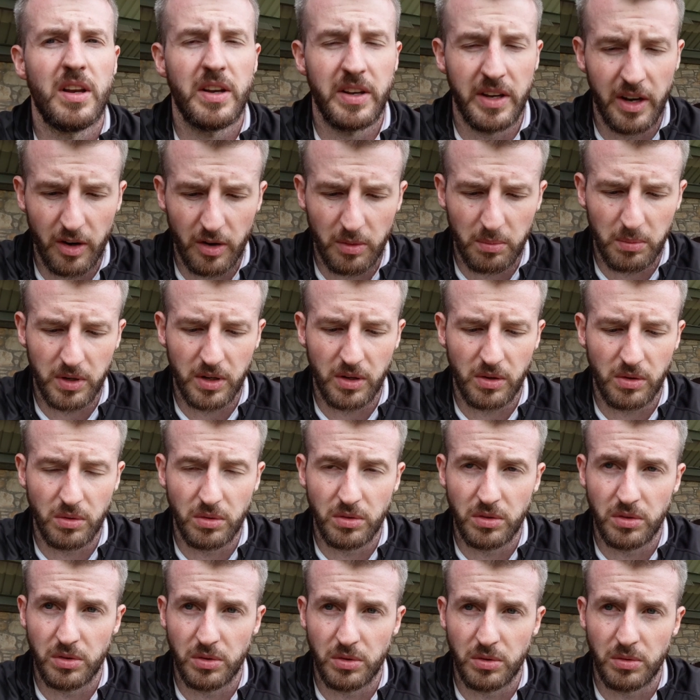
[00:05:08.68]
Now I'm going to go
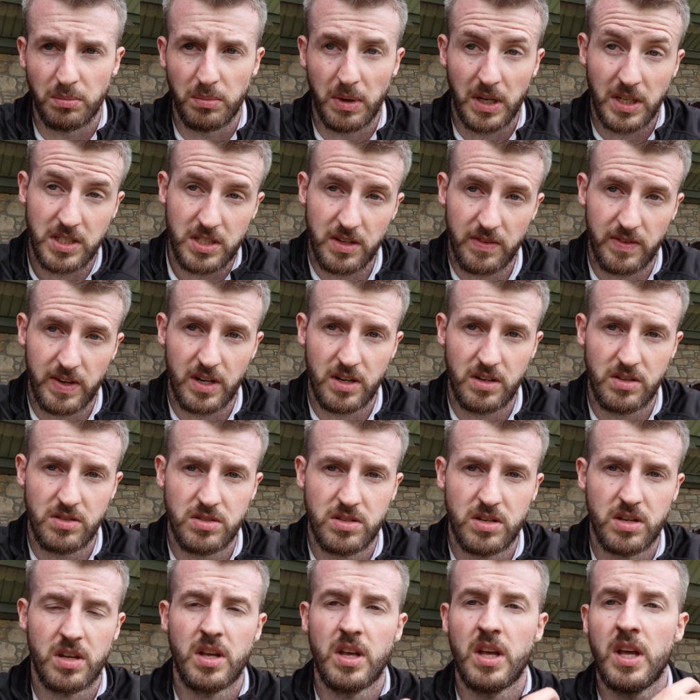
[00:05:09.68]
and do my 7
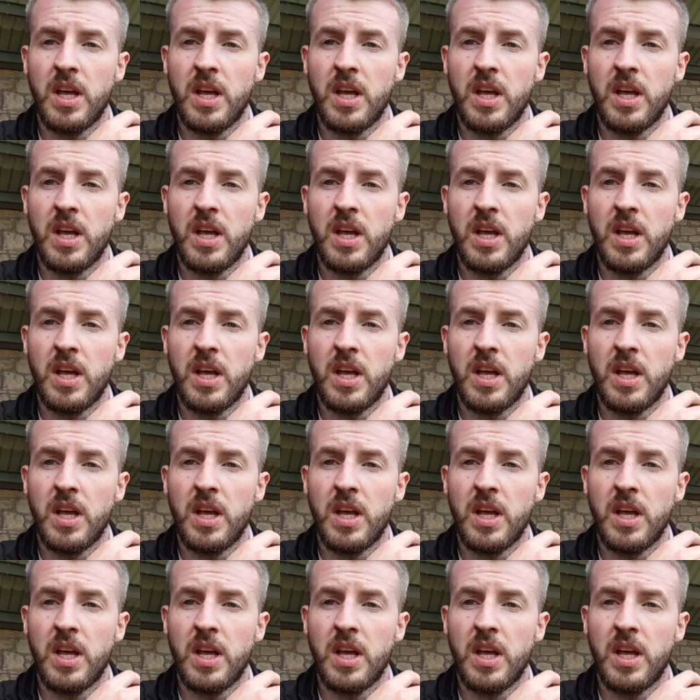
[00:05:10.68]
irons,